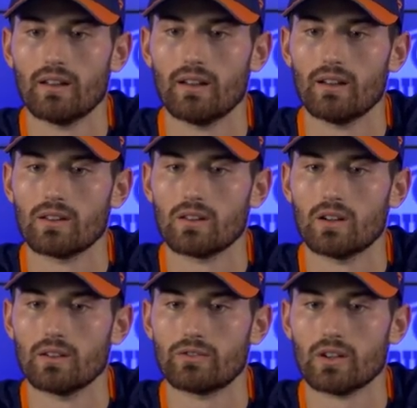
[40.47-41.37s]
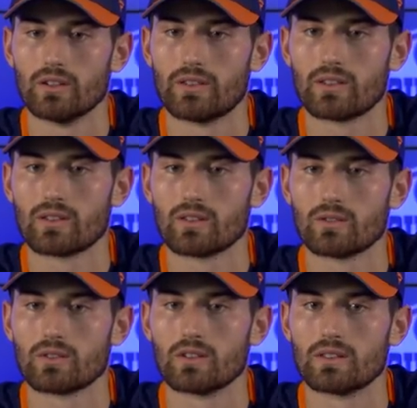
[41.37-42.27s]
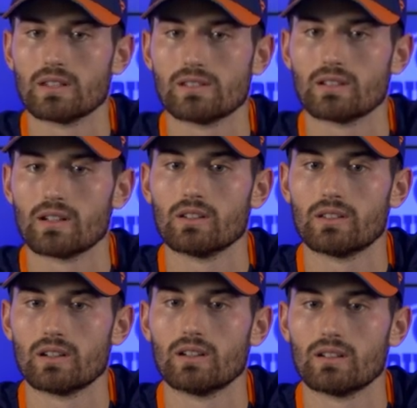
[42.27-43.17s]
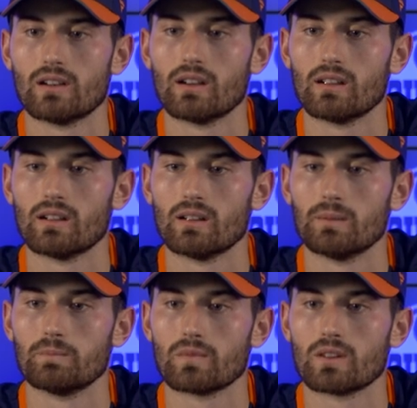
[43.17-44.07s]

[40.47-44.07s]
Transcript: I felt decent out there.